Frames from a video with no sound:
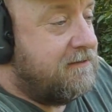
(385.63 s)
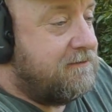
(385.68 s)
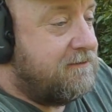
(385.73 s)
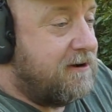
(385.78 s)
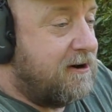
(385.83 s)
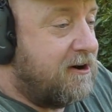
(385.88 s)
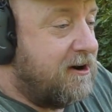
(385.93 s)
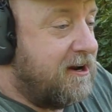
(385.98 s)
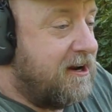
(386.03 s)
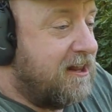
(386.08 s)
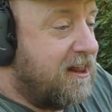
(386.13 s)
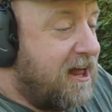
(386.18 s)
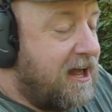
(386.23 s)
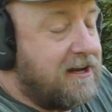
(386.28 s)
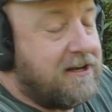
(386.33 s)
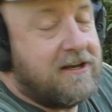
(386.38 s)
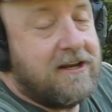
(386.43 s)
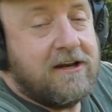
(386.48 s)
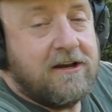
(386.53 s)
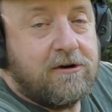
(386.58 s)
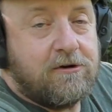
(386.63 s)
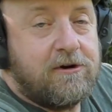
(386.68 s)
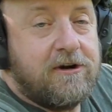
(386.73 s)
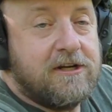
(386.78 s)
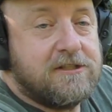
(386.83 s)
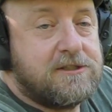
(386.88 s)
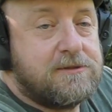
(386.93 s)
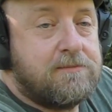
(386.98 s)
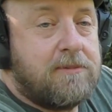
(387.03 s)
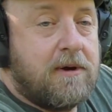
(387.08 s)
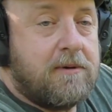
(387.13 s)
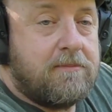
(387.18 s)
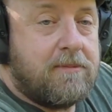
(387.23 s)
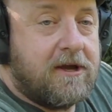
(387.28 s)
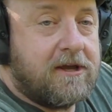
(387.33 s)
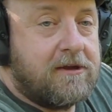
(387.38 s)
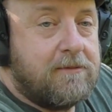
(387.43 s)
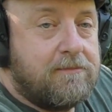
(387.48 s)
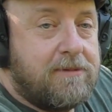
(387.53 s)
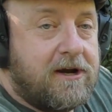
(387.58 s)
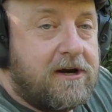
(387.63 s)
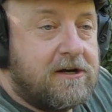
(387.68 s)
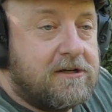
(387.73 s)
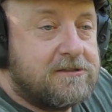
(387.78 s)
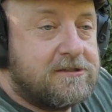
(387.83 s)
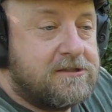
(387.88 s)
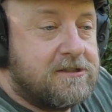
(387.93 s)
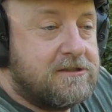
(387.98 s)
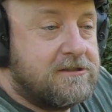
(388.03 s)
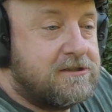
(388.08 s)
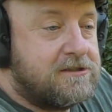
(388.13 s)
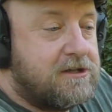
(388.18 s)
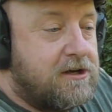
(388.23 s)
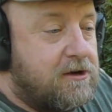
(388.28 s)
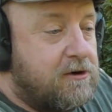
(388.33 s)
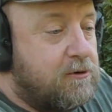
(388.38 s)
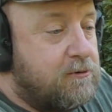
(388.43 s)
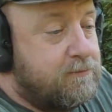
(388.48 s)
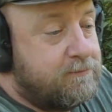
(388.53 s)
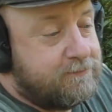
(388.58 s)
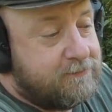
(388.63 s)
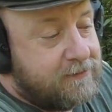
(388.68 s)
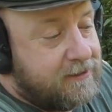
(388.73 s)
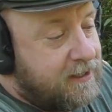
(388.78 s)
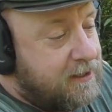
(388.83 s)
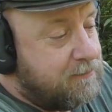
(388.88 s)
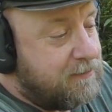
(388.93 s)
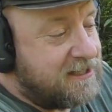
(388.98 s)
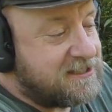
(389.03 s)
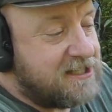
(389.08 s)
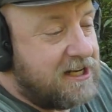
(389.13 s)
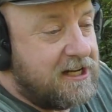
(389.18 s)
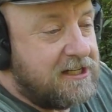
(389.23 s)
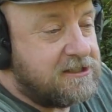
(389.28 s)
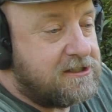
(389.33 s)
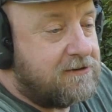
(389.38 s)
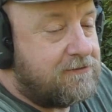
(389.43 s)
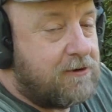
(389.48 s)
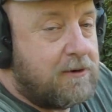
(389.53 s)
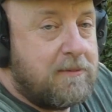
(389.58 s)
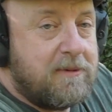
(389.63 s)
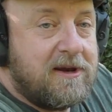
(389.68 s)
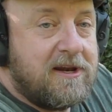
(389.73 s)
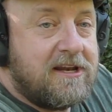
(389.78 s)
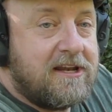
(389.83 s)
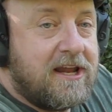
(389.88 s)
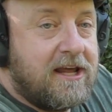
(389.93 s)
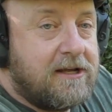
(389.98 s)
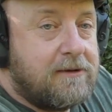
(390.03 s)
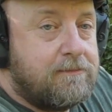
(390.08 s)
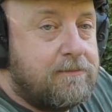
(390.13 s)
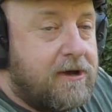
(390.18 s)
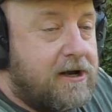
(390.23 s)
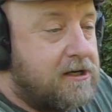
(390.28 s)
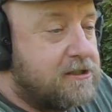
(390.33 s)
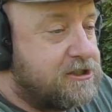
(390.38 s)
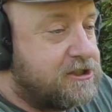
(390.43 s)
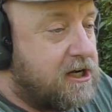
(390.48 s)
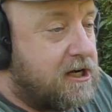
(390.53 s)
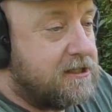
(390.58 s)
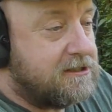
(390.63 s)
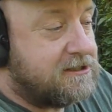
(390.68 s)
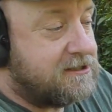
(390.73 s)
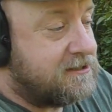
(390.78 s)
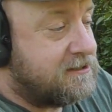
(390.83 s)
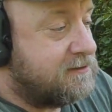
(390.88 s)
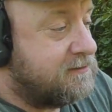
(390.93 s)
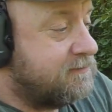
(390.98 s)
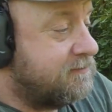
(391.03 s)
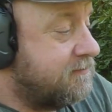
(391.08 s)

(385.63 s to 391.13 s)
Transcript: very light and crisp by comparison. So it makes it easier for me to take better shots.